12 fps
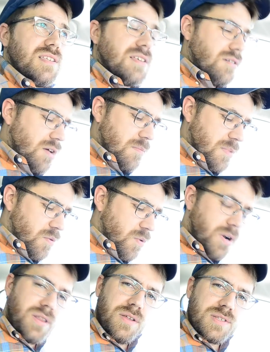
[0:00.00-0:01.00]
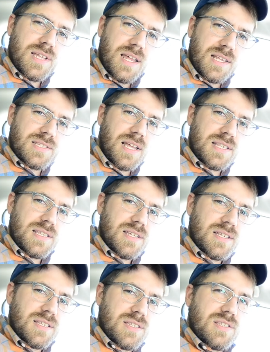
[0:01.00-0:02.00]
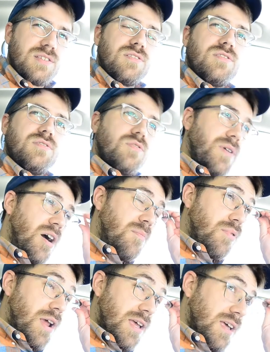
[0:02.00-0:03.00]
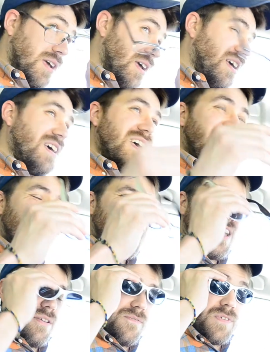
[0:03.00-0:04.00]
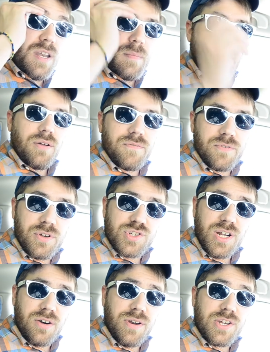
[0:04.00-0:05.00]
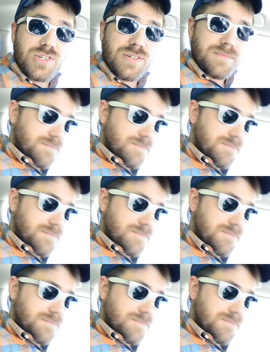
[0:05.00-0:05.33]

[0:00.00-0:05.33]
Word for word: going to be one of those data sets that is groundbreaking and fundamental for a generation.